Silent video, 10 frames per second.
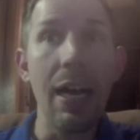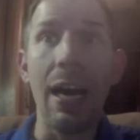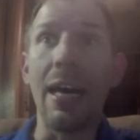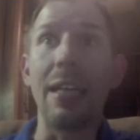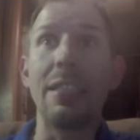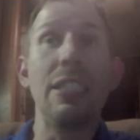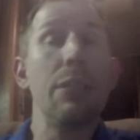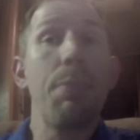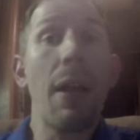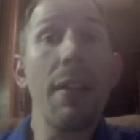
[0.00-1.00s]
Uh, this
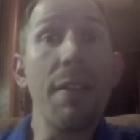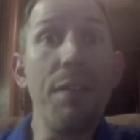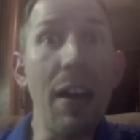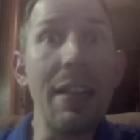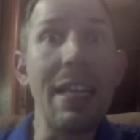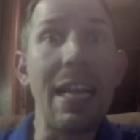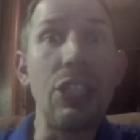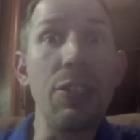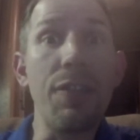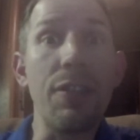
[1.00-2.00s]
is part of the fun that I
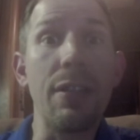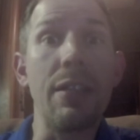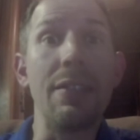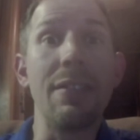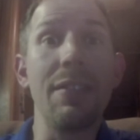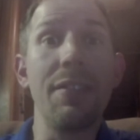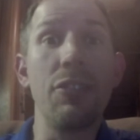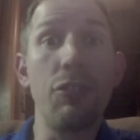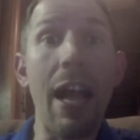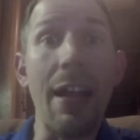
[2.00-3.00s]
do for the, the
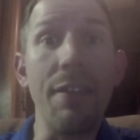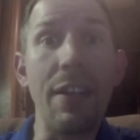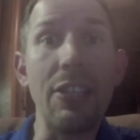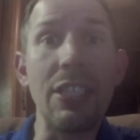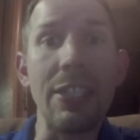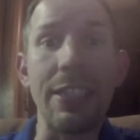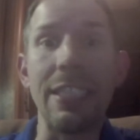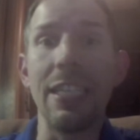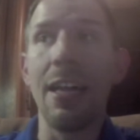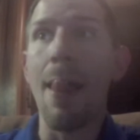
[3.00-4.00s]
Dragon Veils
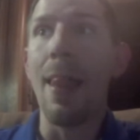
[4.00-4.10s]
series.